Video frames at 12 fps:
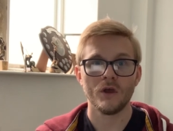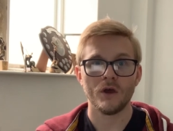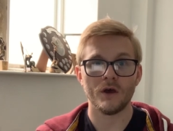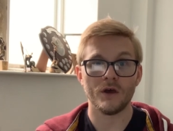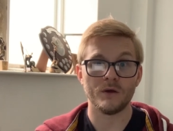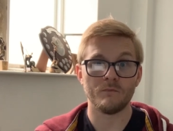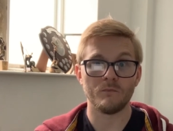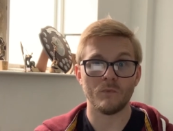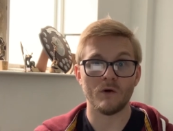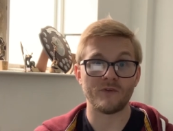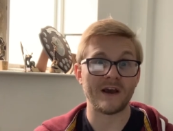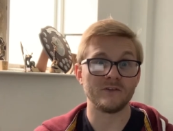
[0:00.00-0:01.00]
um,
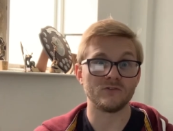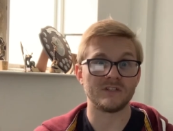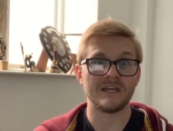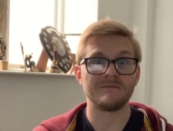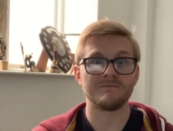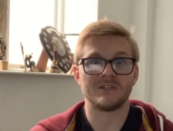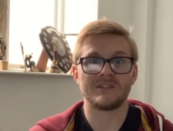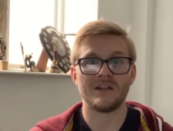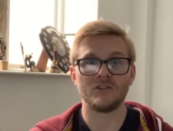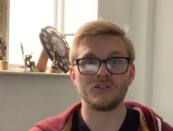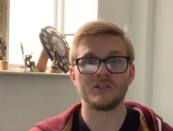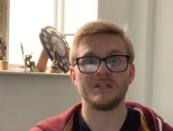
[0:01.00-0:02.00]
a finals day,
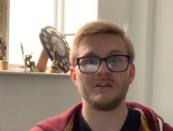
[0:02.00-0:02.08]
essentially.